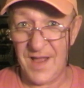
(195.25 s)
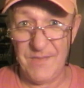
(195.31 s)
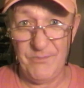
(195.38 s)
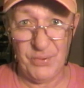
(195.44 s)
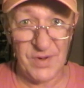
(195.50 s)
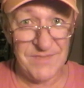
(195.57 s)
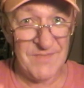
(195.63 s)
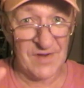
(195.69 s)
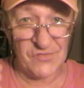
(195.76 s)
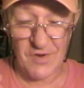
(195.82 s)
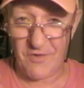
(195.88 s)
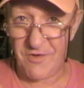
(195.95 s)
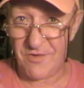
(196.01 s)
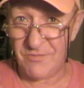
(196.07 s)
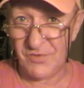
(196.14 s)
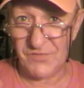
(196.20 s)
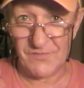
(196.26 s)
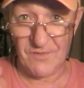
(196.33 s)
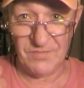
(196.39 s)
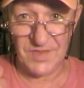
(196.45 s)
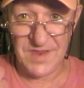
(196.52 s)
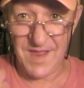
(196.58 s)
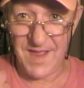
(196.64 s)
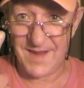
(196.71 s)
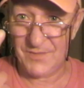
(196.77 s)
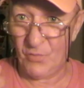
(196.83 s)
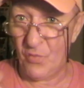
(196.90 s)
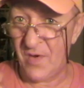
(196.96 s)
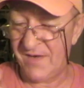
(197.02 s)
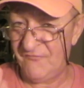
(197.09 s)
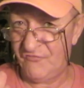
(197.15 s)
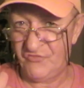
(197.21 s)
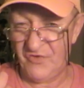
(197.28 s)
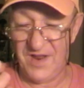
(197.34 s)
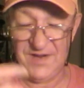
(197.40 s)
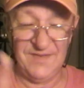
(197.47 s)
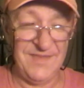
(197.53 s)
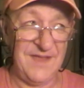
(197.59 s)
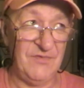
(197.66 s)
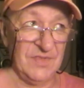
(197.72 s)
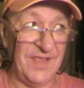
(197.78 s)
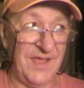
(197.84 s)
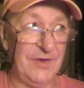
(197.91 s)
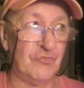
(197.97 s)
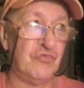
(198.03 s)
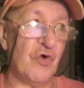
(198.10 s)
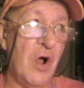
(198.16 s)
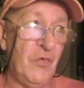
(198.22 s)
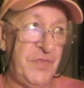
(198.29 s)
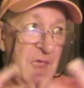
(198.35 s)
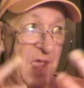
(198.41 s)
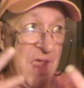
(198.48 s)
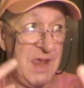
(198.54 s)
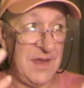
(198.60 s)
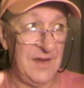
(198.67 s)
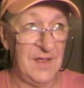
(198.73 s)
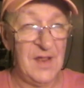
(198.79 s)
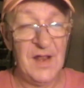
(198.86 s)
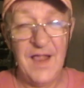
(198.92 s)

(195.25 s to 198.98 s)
I pretty much always only had one friend, and they would like rotate